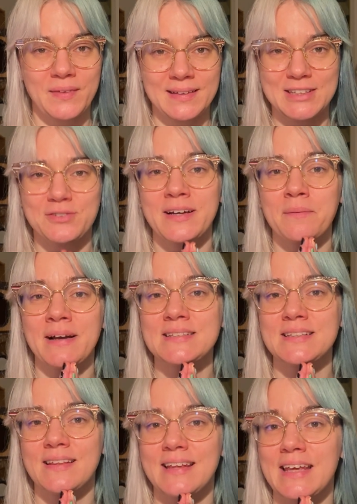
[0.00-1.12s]
let's randomize
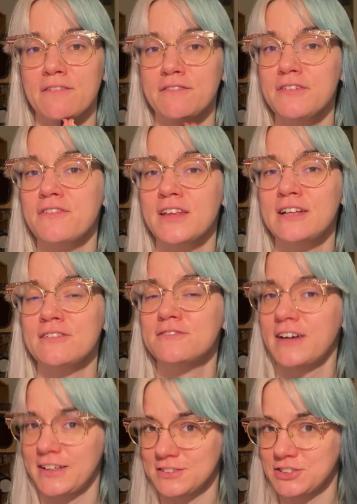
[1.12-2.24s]
the 5th and
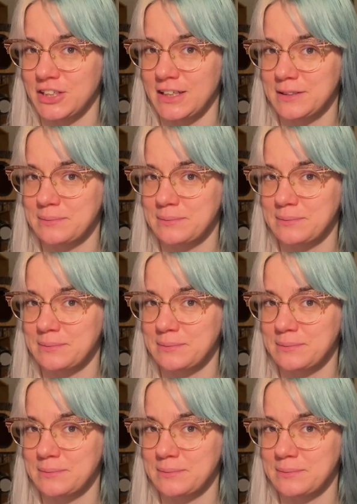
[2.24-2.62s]
final shade.